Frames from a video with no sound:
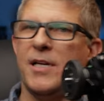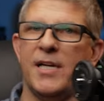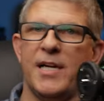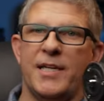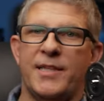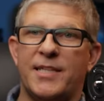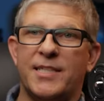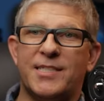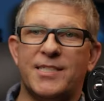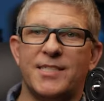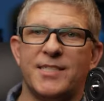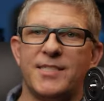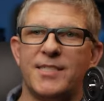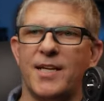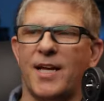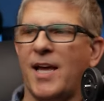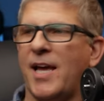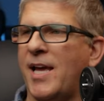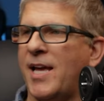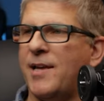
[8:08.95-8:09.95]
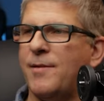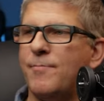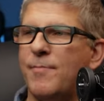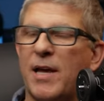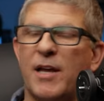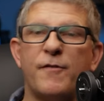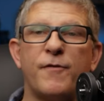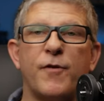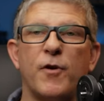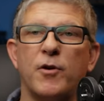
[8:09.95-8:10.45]
and this is a
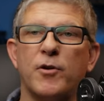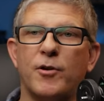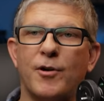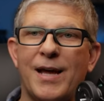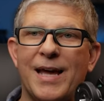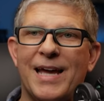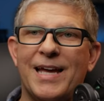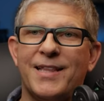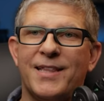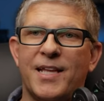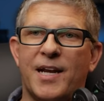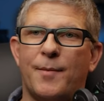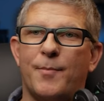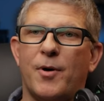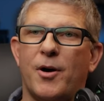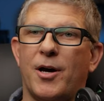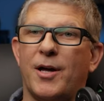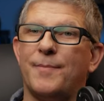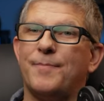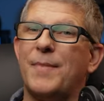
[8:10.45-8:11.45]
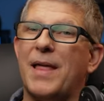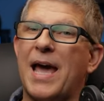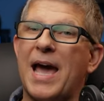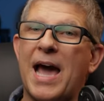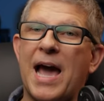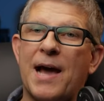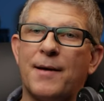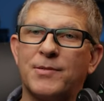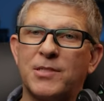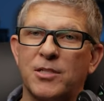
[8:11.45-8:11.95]
Manfrotto head that I bought.
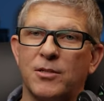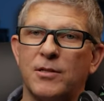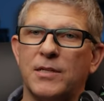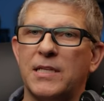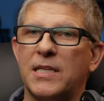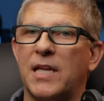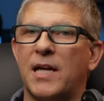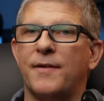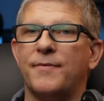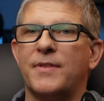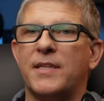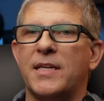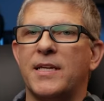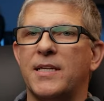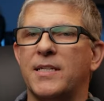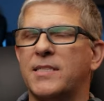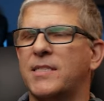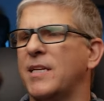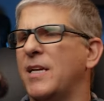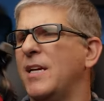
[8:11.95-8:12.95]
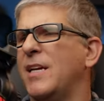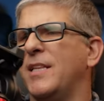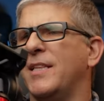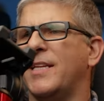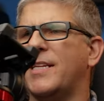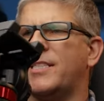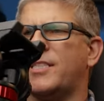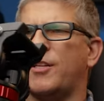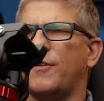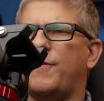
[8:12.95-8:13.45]
Absolutely love this. I
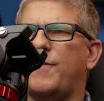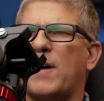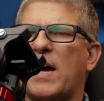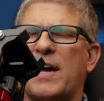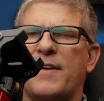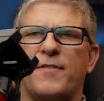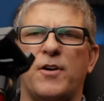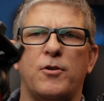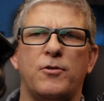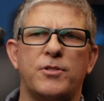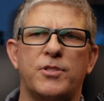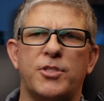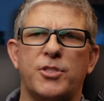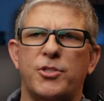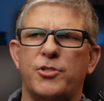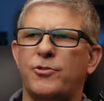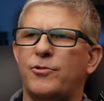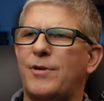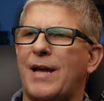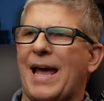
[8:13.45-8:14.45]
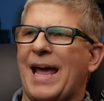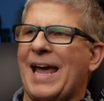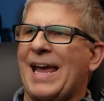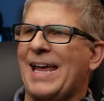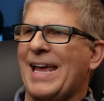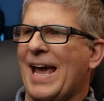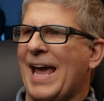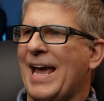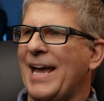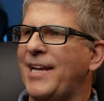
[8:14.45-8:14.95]
think it's the
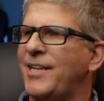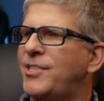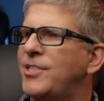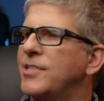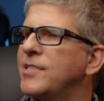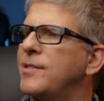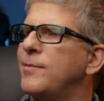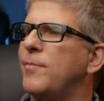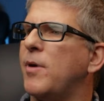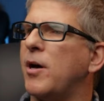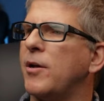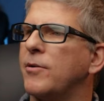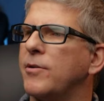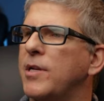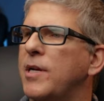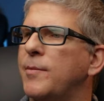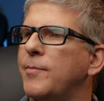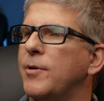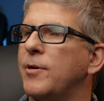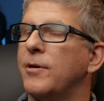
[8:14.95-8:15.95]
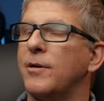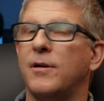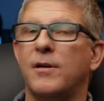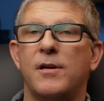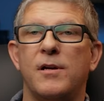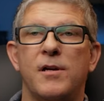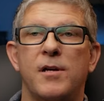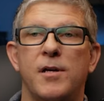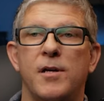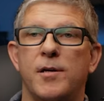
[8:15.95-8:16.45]
502AH is the model number.
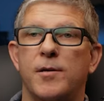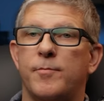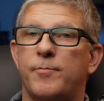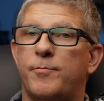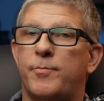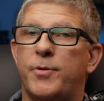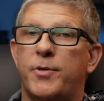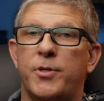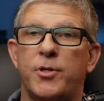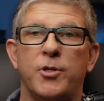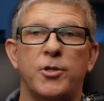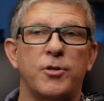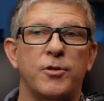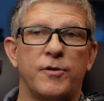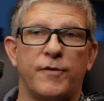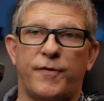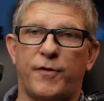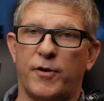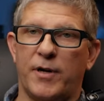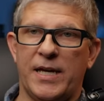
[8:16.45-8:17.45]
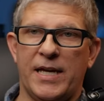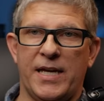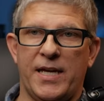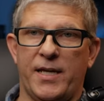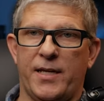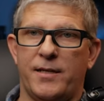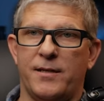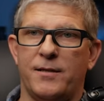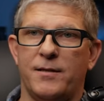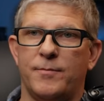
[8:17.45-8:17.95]
Beautiful
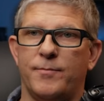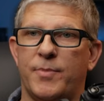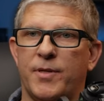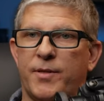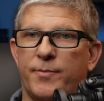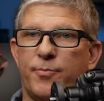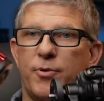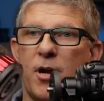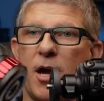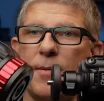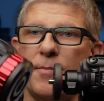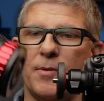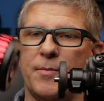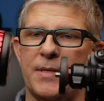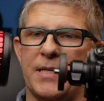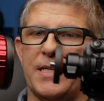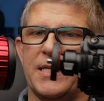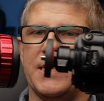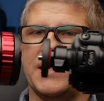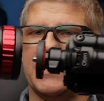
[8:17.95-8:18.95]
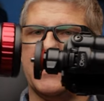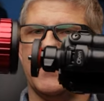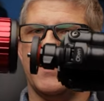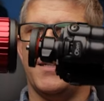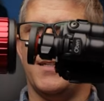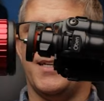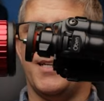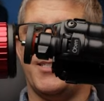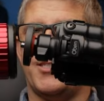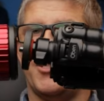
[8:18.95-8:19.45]
head. But the problem is,
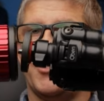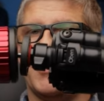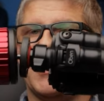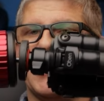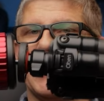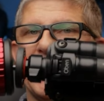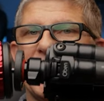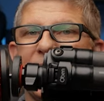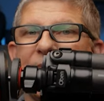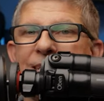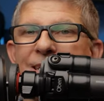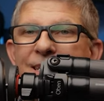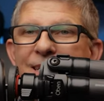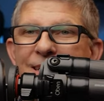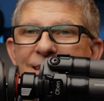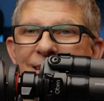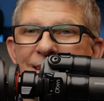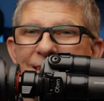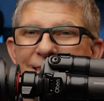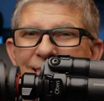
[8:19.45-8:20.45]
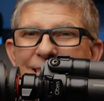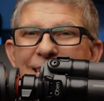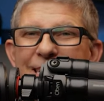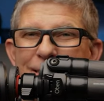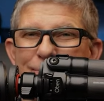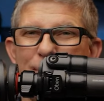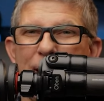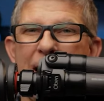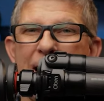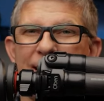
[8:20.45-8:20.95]
as you can see, this
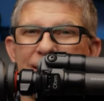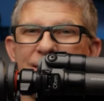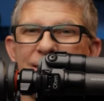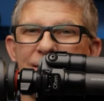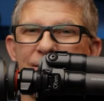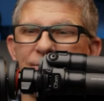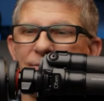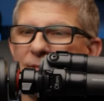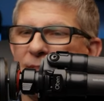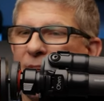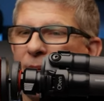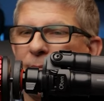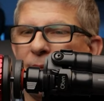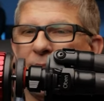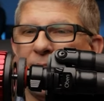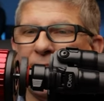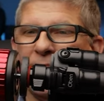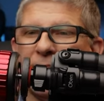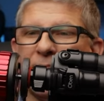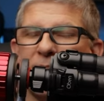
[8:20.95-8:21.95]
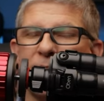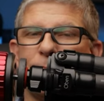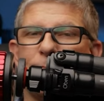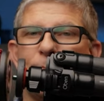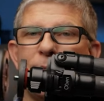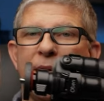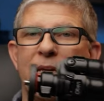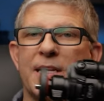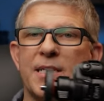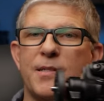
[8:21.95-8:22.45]
thing's massive. I mean, this is
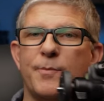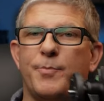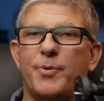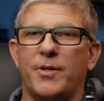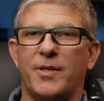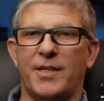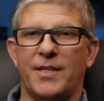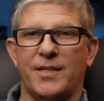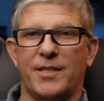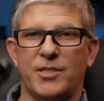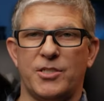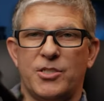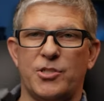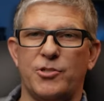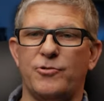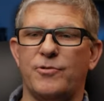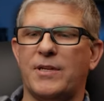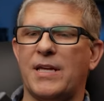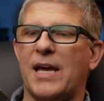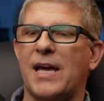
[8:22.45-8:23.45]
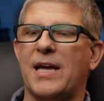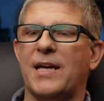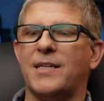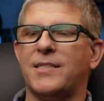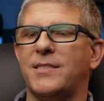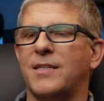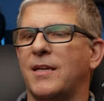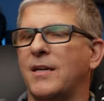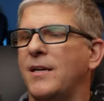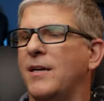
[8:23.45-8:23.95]
big to put in a
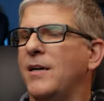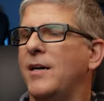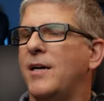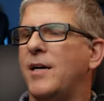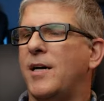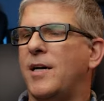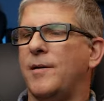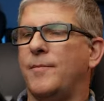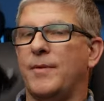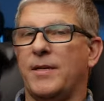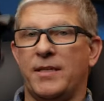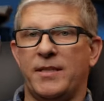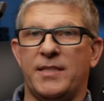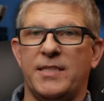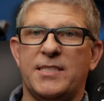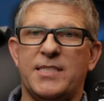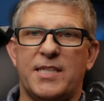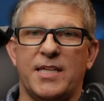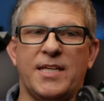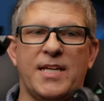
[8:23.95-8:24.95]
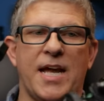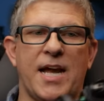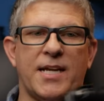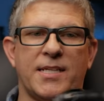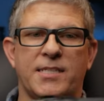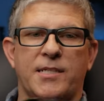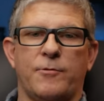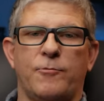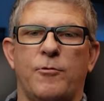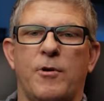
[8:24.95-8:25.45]
suitcase. Um, and this thing
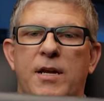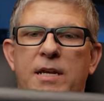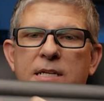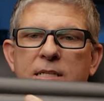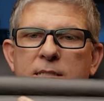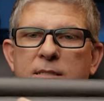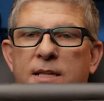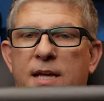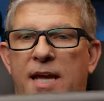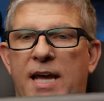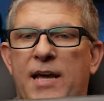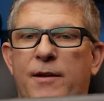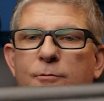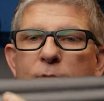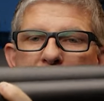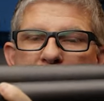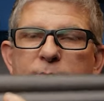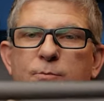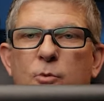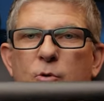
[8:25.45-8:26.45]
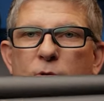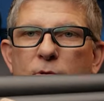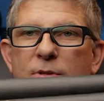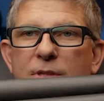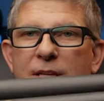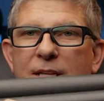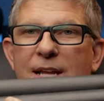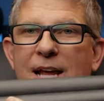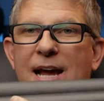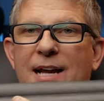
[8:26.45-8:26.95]
actually weighs, the head weighs more
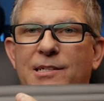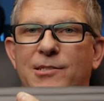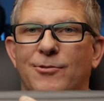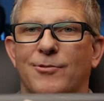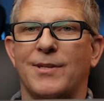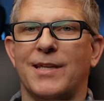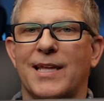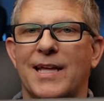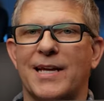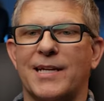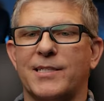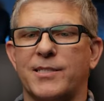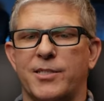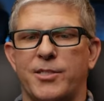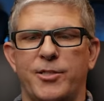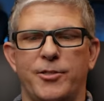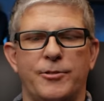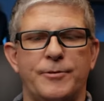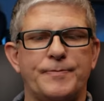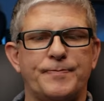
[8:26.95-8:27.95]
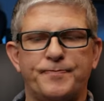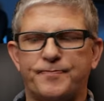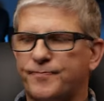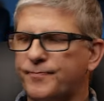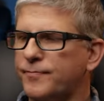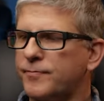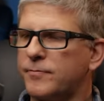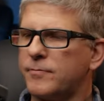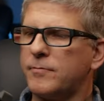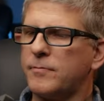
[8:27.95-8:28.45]
than the actual legs do.
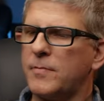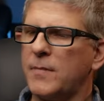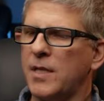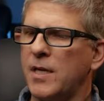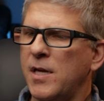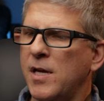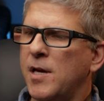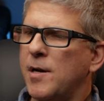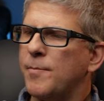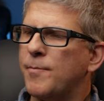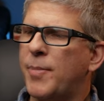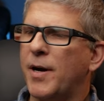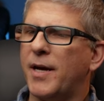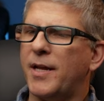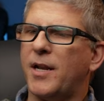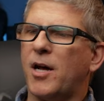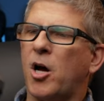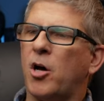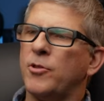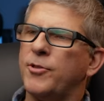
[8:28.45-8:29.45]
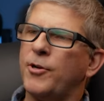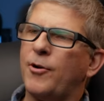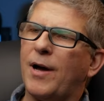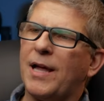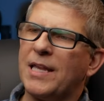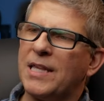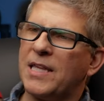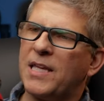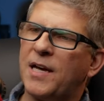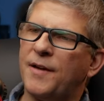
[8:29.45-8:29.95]
But although
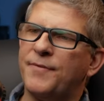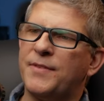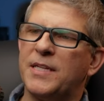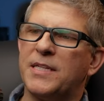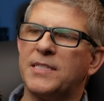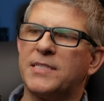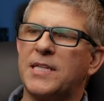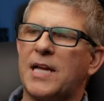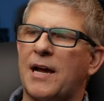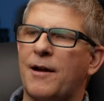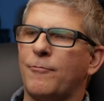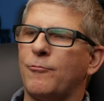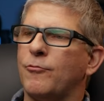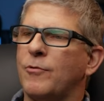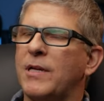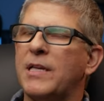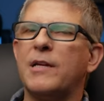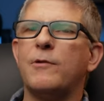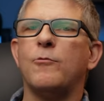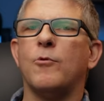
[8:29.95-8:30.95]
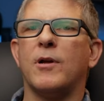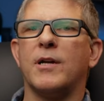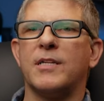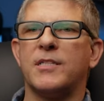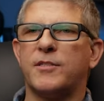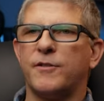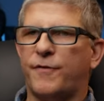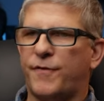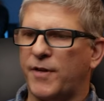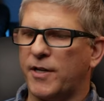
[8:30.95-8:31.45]
I love this, I really
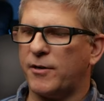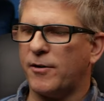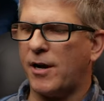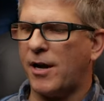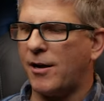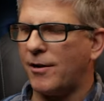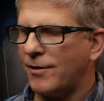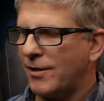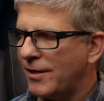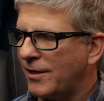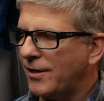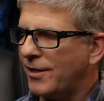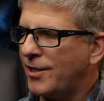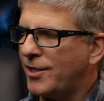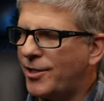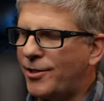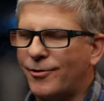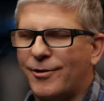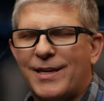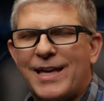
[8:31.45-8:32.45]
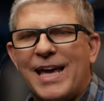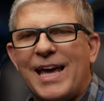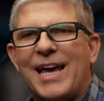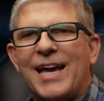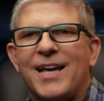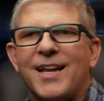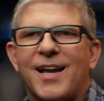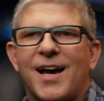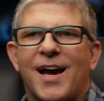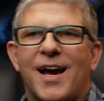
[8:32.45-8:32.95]
wanted to figure out you know,
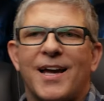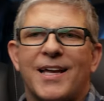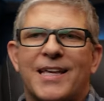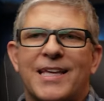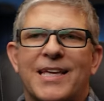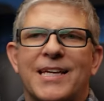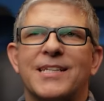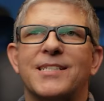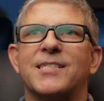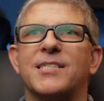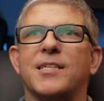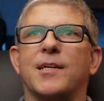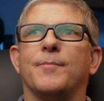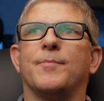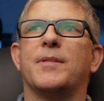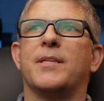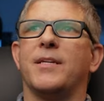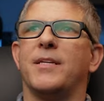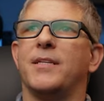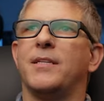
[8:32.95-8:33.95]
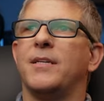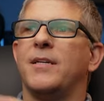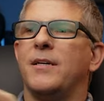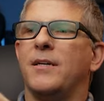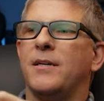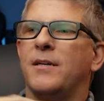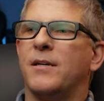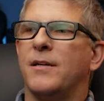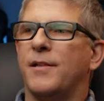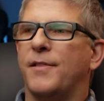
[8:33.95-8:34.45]
can I get something
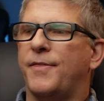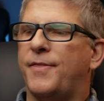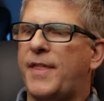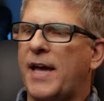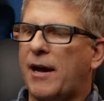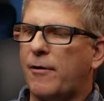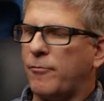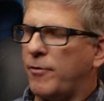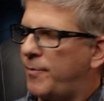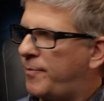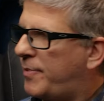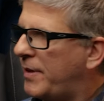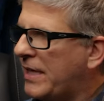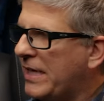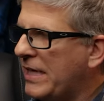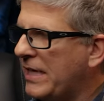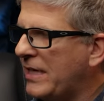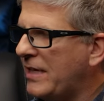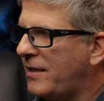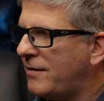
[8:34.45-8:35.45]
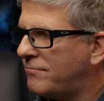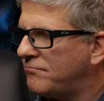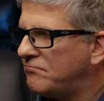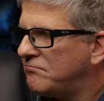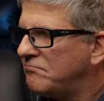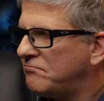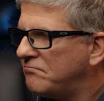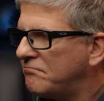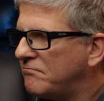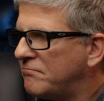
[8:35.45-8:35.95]
that would be
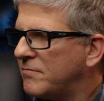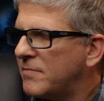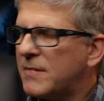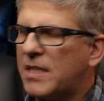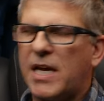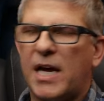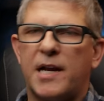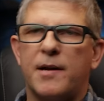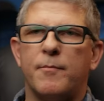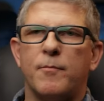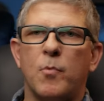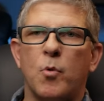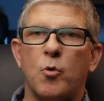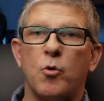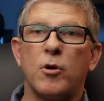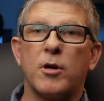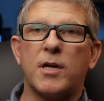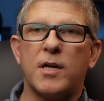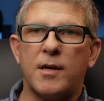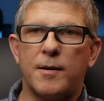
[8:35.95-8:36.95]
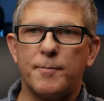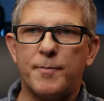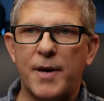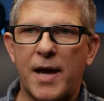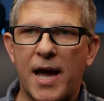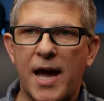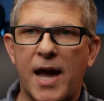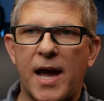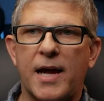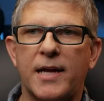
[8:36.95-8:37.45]
kind of more
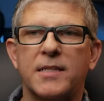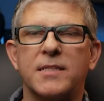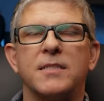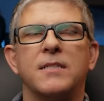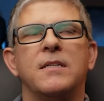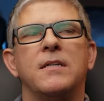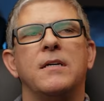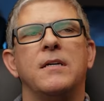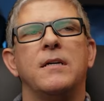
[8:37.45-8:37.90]
compact,